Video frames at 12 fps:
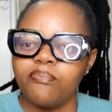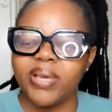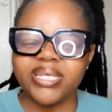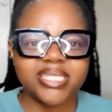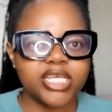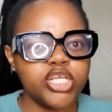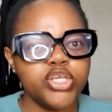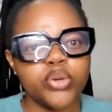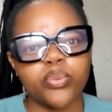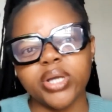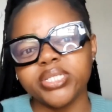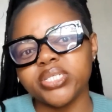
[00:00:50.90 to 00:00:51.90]
basically
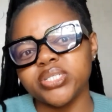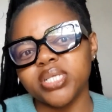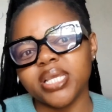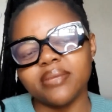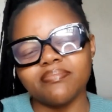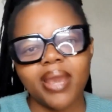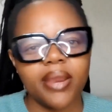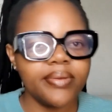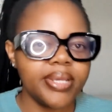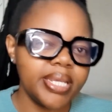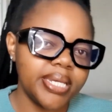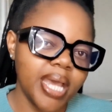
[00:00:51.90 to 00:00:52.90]
not wanting to get
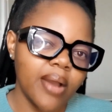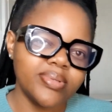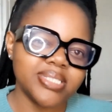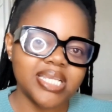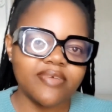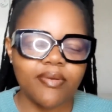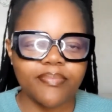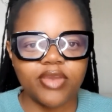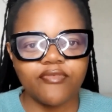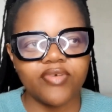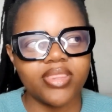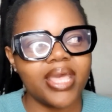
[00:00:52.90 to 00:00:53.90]
married, how it's never
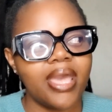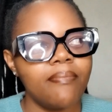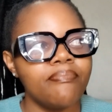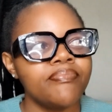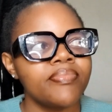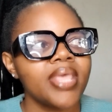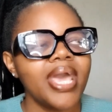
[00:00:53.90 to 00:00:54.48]
been for them.